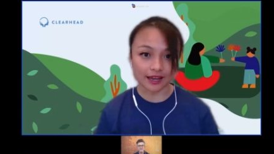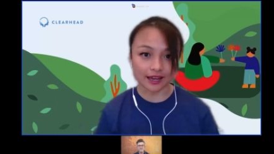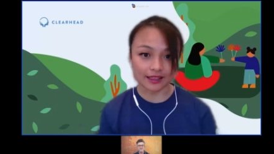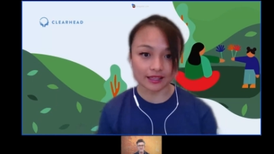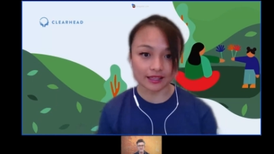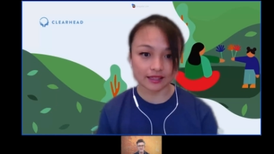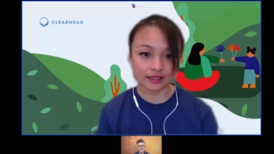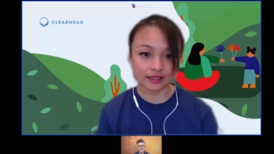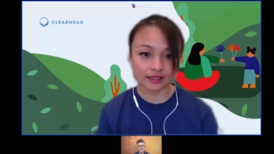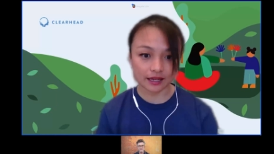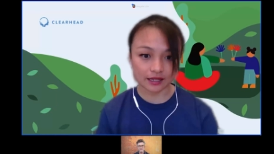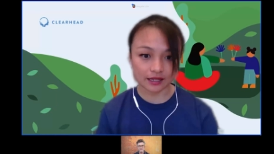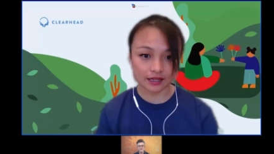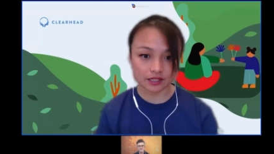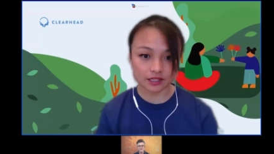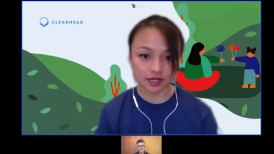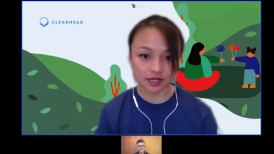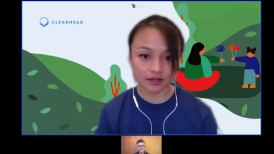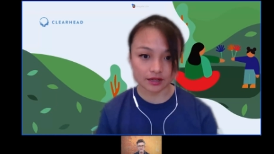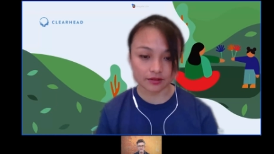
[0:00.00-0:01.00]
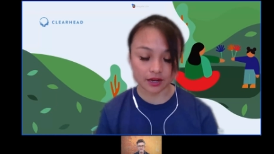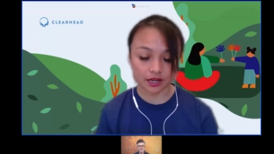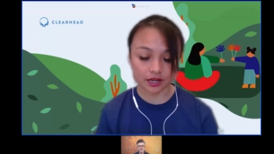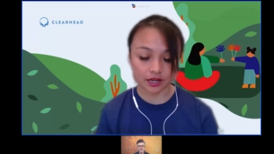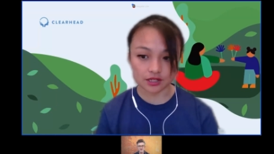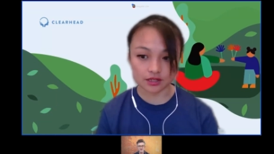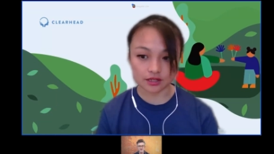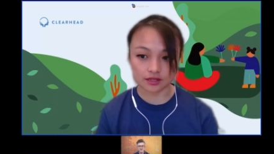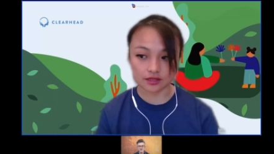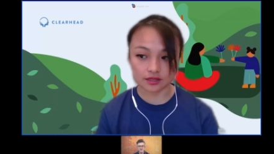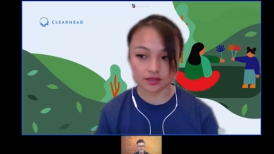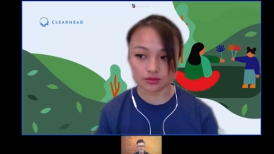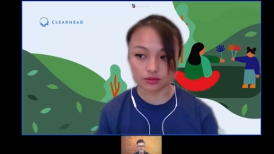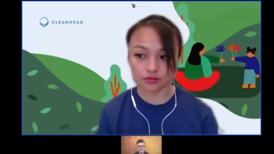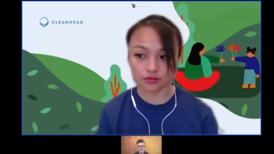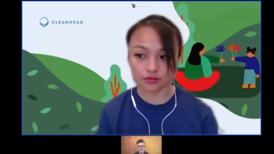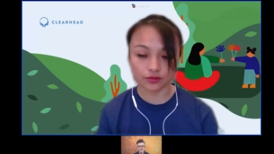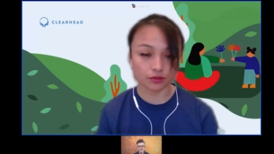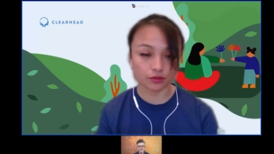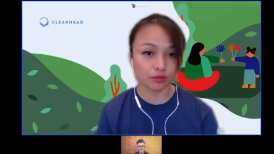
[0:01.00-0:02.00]
that the younger generations do
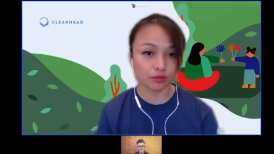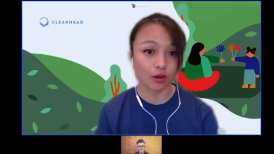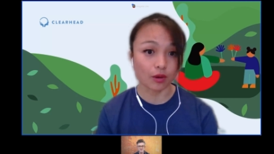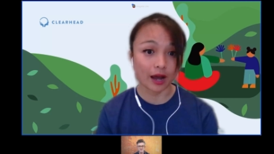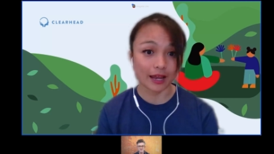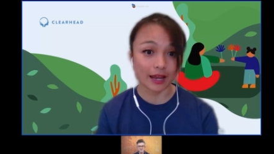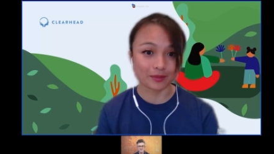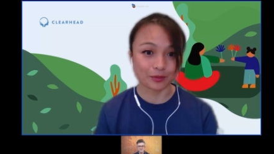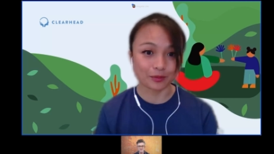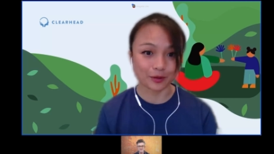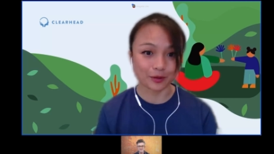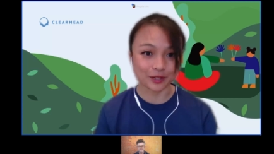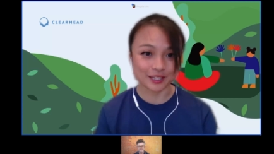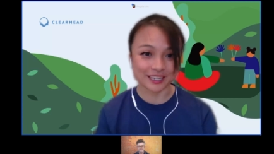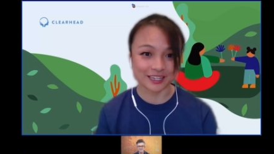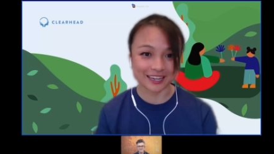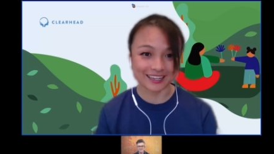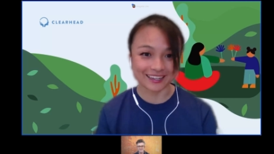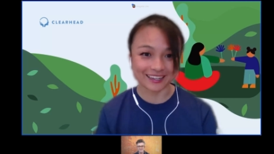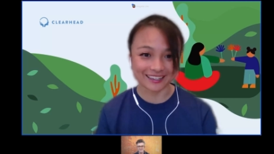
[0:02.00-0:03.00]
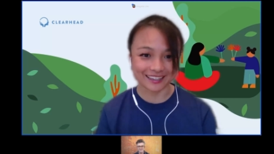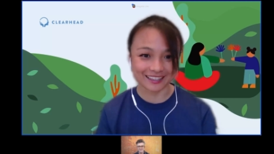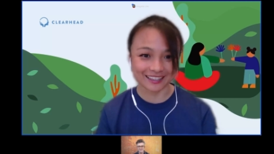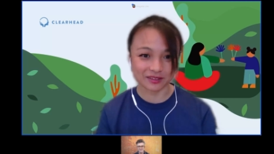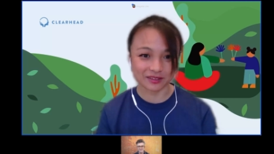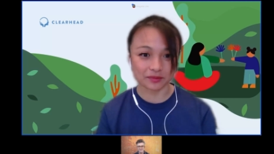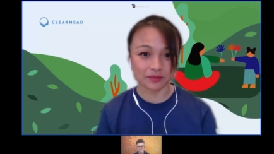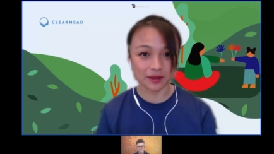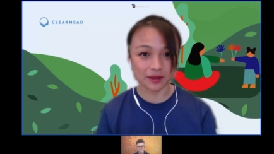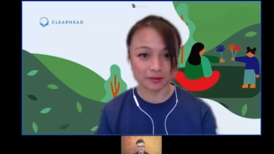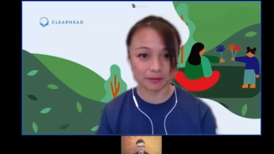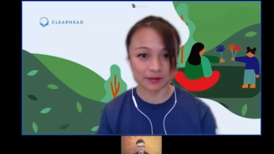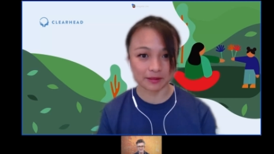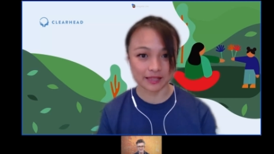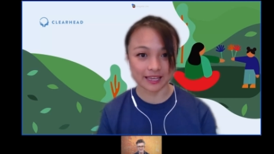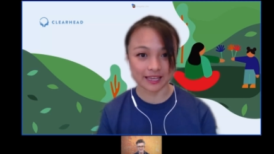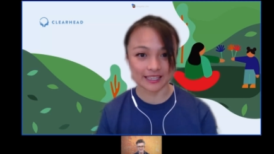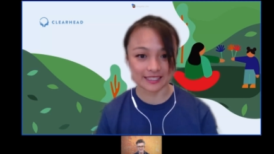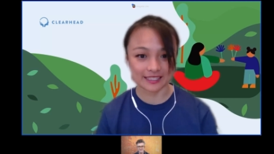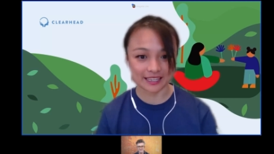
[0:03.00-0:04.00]
feel more unappreciated in the
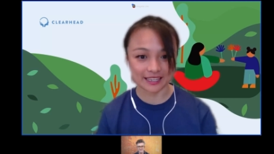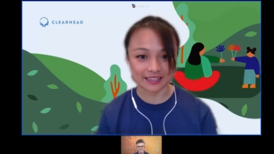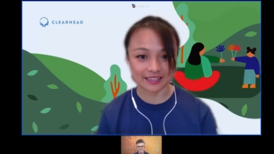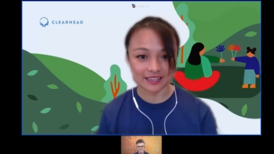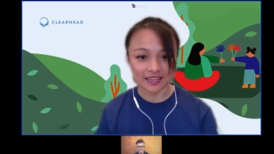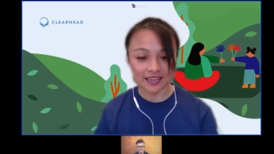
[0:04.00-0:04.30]
workplace and